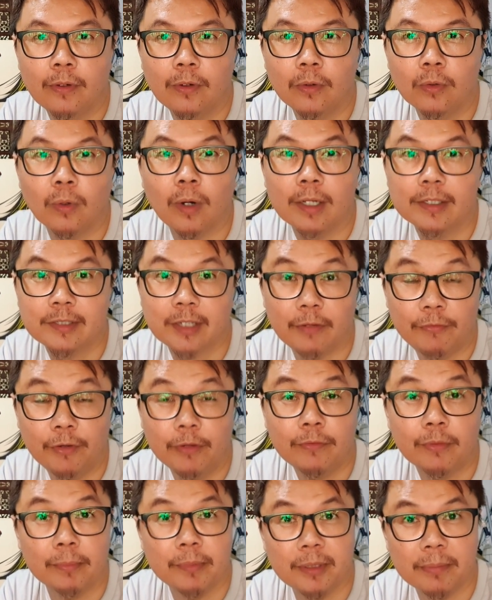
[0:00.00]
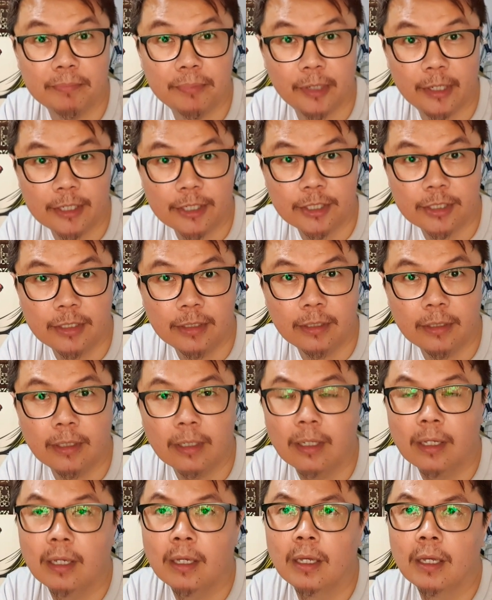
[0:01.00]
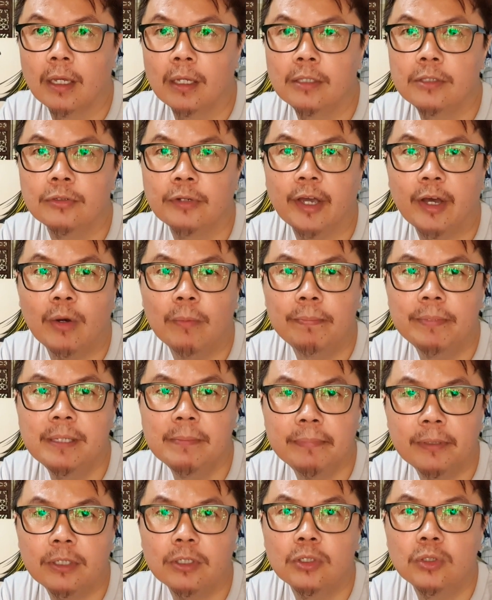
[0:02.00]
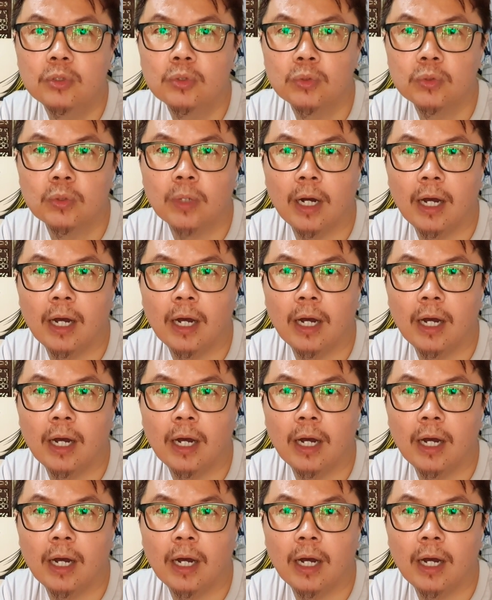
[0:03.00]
who are suffering from depression, to help people who